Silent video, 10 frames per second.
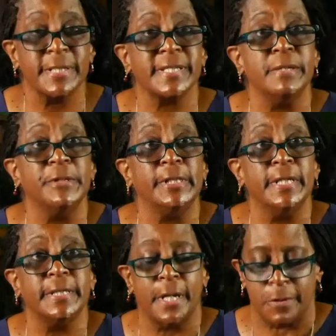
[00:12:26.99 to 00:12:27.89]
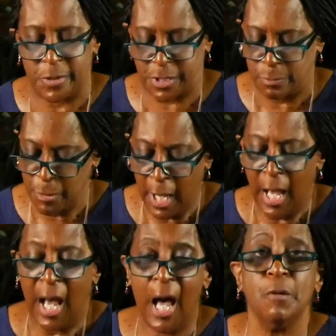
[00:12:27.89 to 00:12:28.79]
seemingly a ghost.
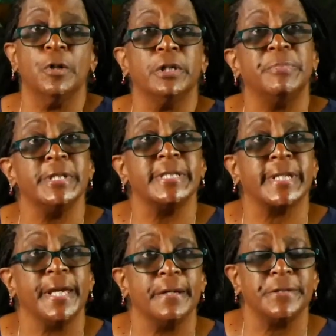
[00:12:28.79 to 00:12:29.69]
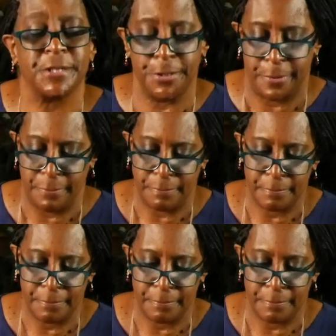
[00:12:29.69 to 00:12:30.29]
I would have been scared too.